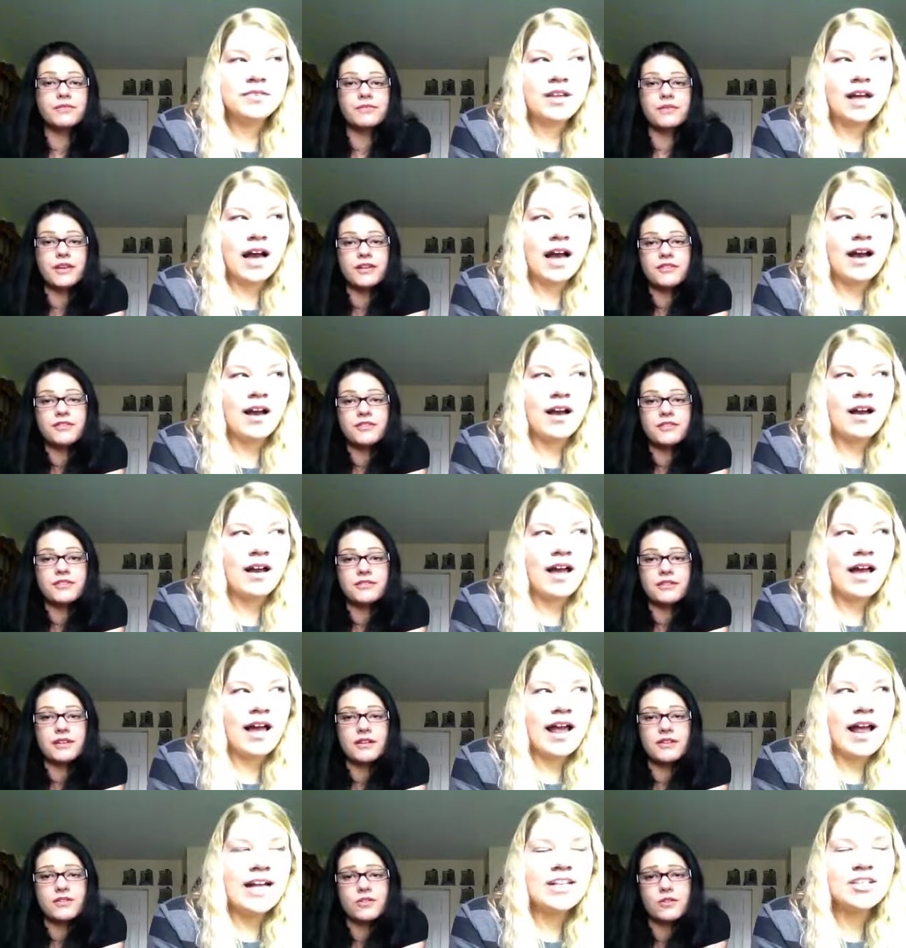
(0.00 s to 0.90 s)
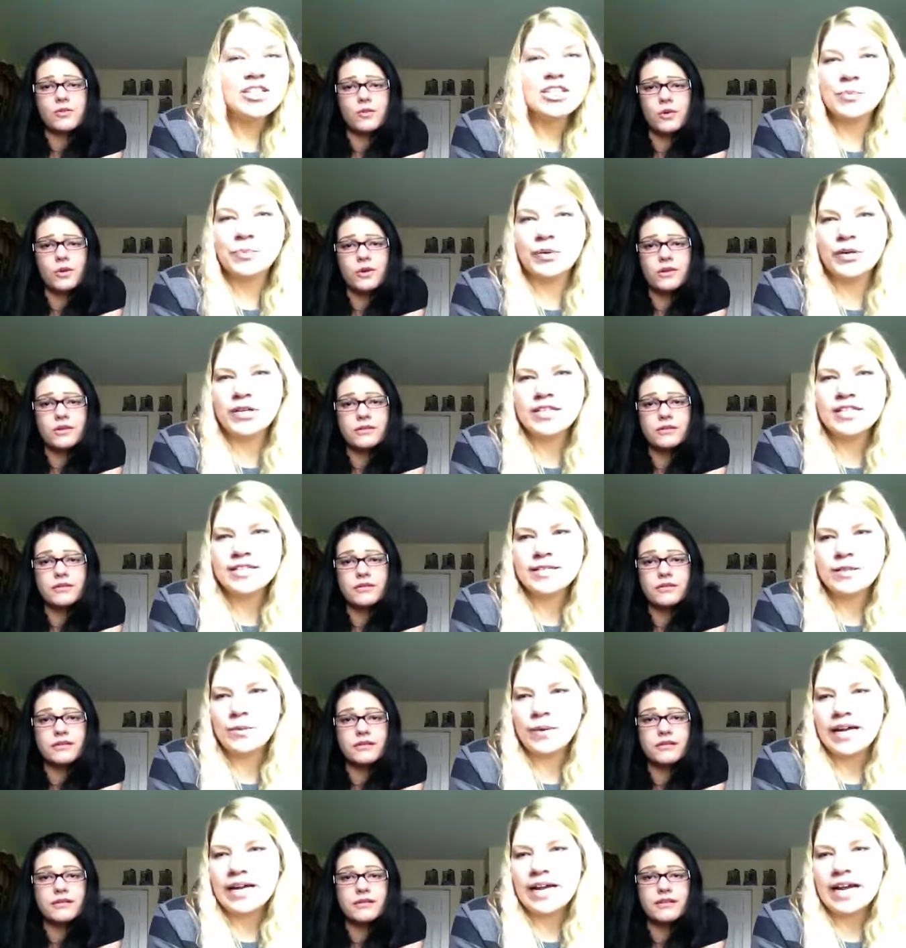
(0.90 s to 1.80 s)
Speaker 1: It's just it's, it's cool. just a
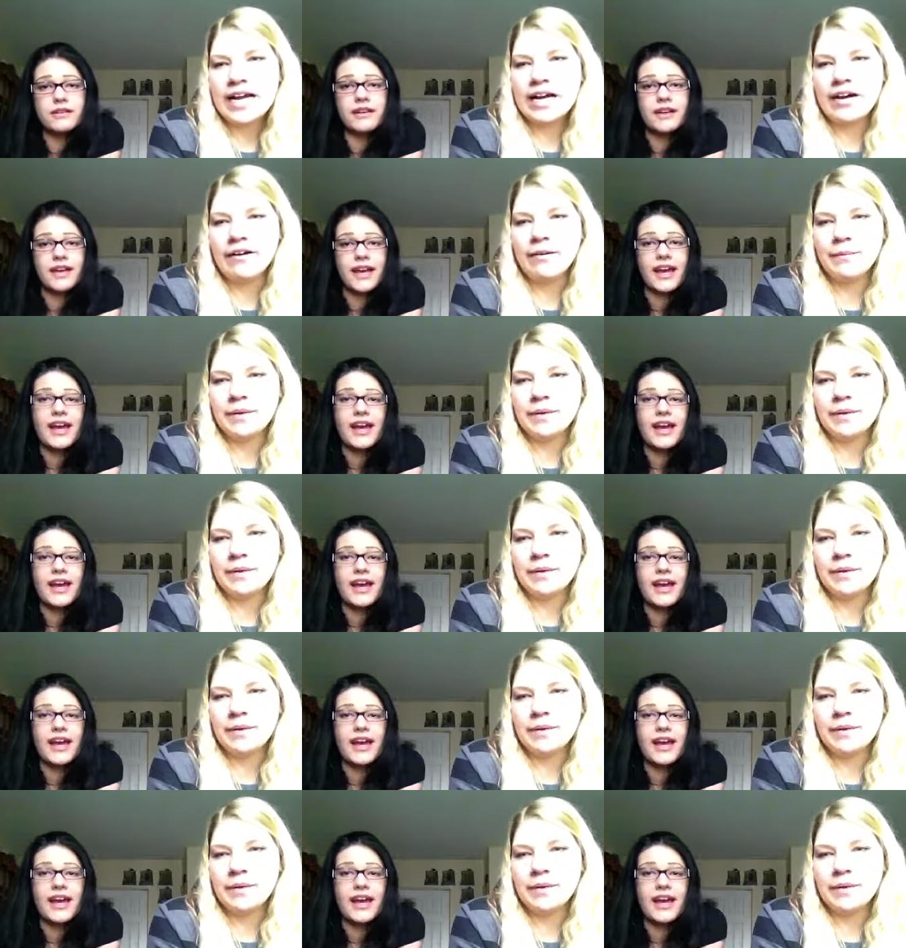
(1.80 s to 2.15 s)
pussy way out.